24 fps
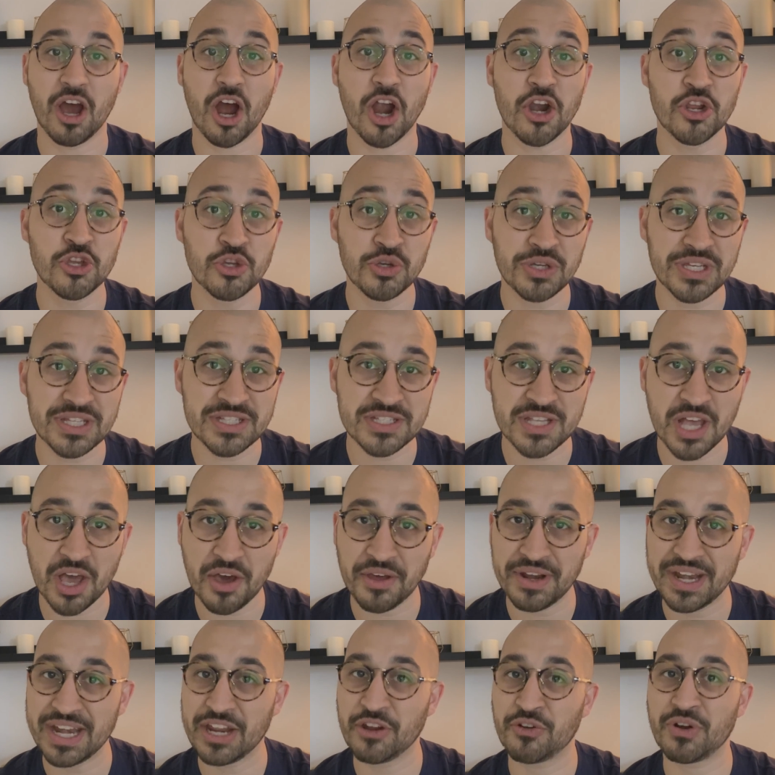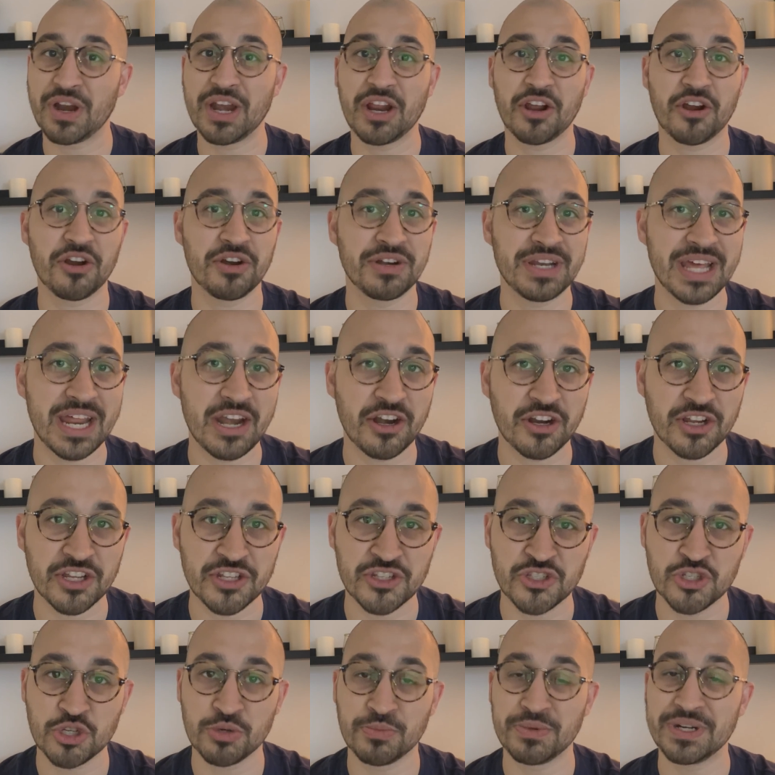Are you consolidating credit card debt or
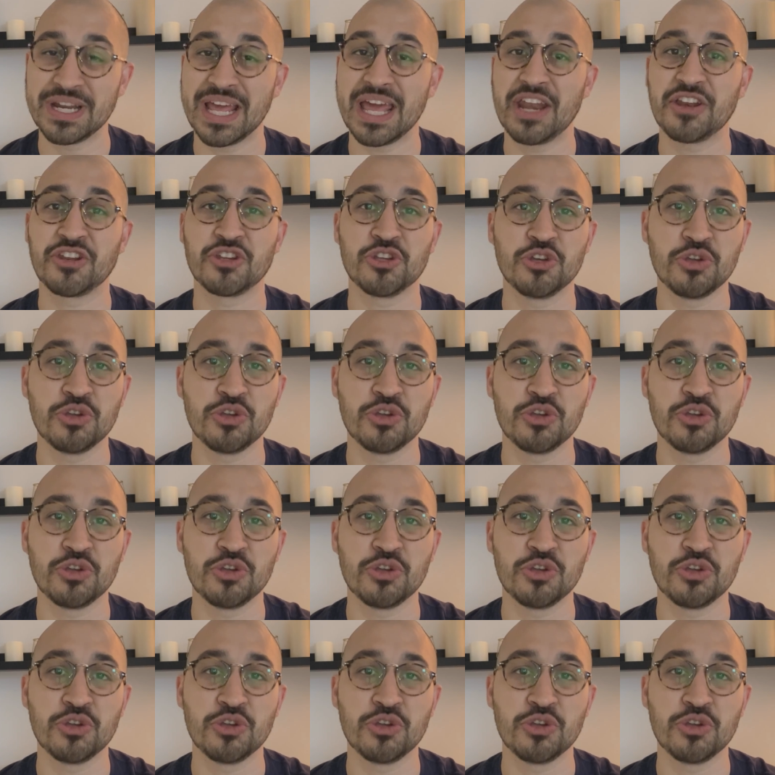consumer debt?